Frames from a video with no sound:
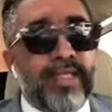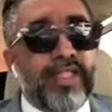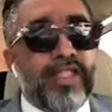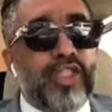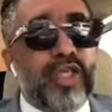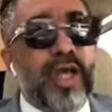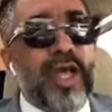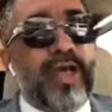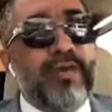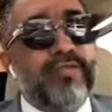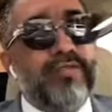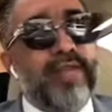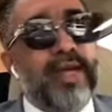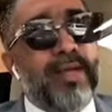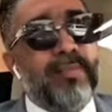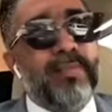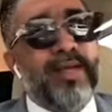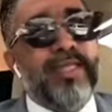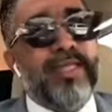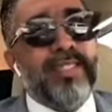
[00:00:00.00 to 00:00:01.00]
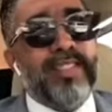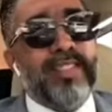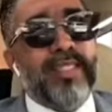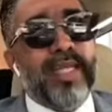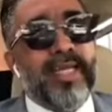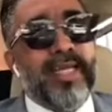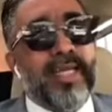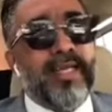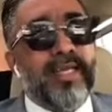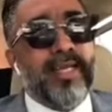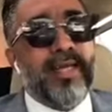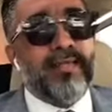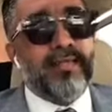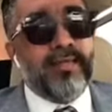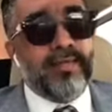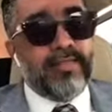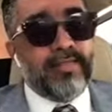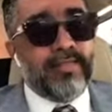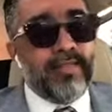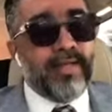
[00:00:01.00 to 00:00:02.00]
So after I met the second and
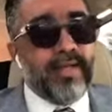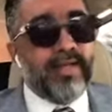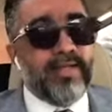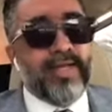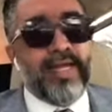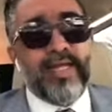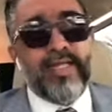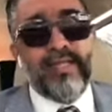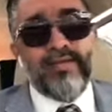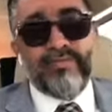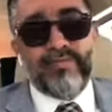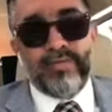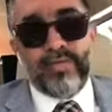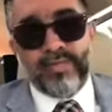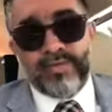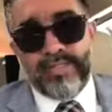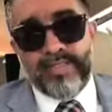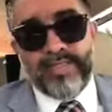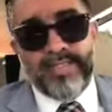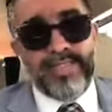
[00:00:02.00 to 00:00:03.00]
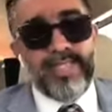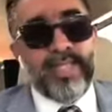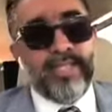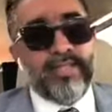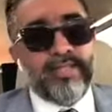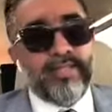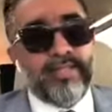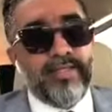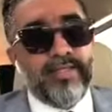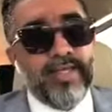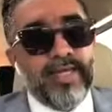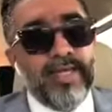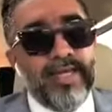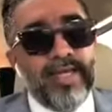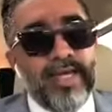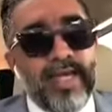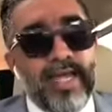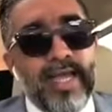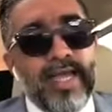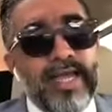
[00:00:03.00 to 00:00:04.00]
the third and the fourth consultant,
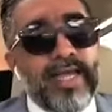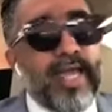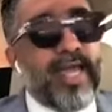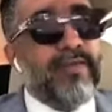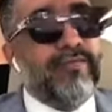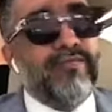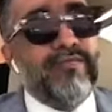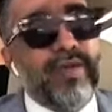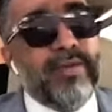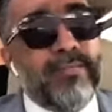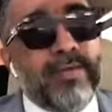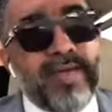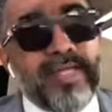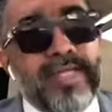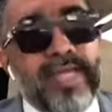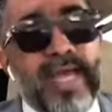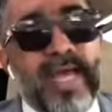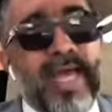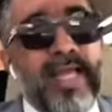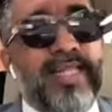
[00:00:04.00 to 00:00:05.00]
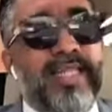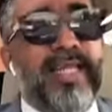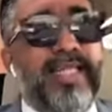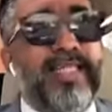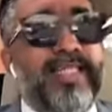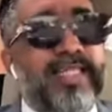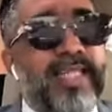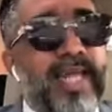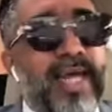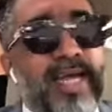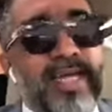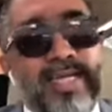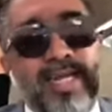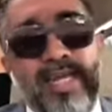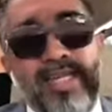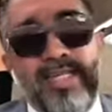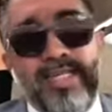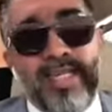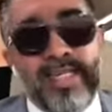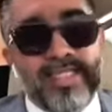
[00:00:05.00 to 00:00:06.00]
and everybody had that slide,
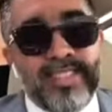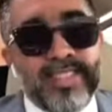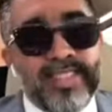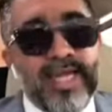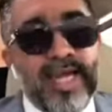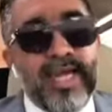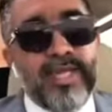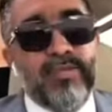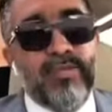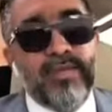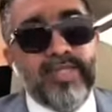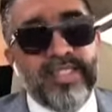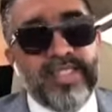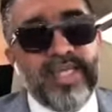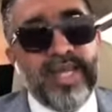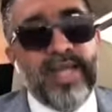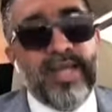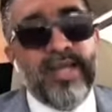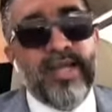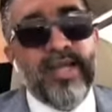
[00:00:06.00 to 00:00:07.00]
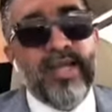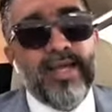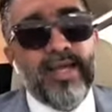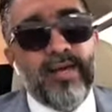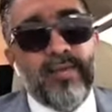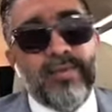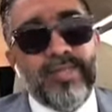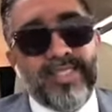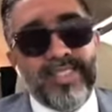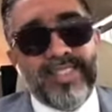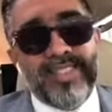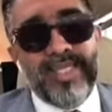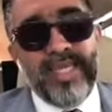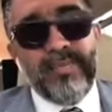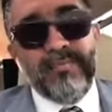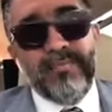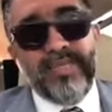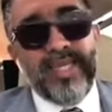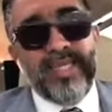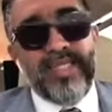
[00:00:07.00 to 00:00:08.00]
and that slide was there with the
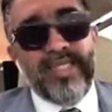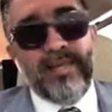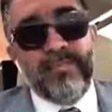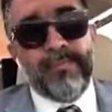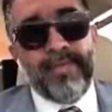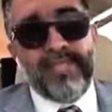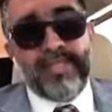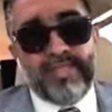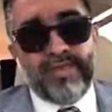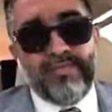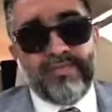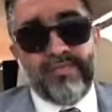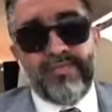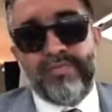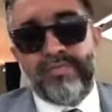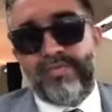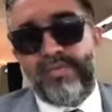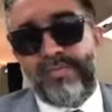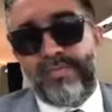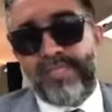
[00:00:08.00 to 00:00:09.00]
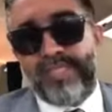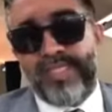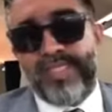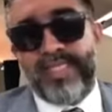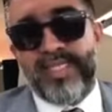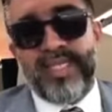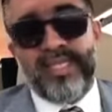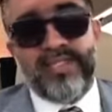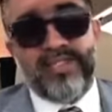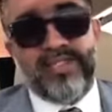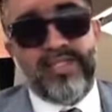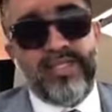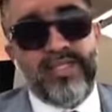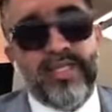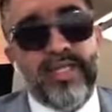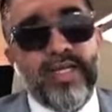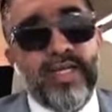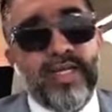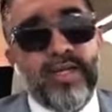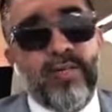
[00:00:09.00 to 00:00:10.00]
same data but different
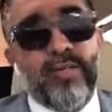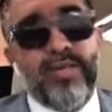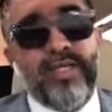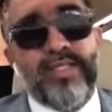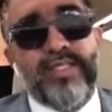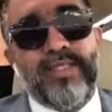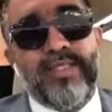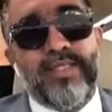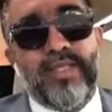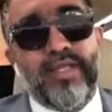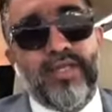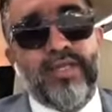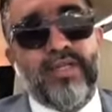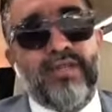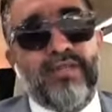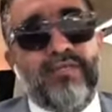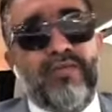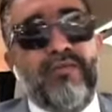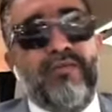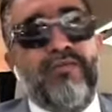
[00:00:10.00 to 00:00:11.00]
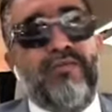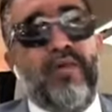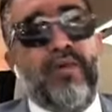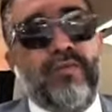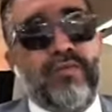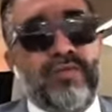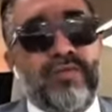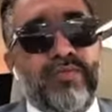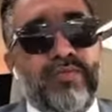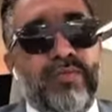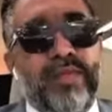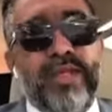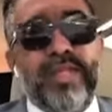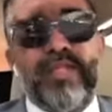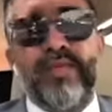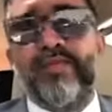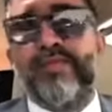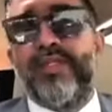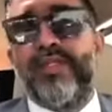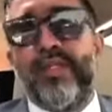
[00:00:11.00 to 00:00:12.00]
representation with different forms of
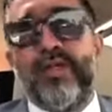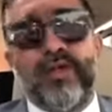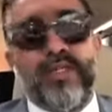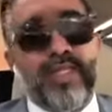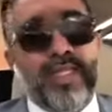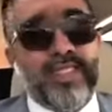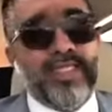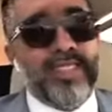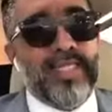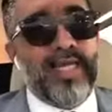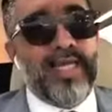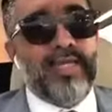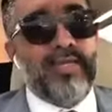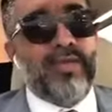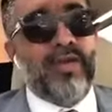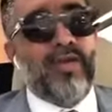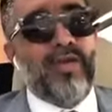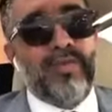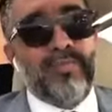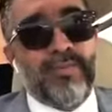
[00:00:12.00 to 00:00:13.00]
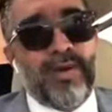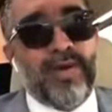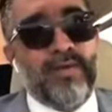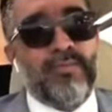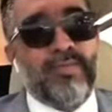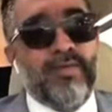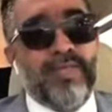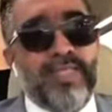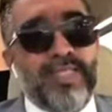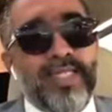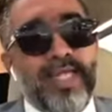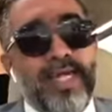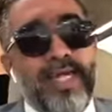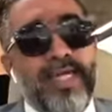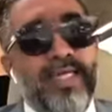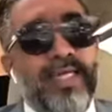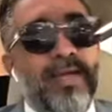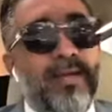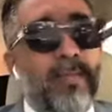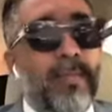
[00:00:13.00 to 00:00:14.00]
creativity on that slide, on the PowerPoint slide.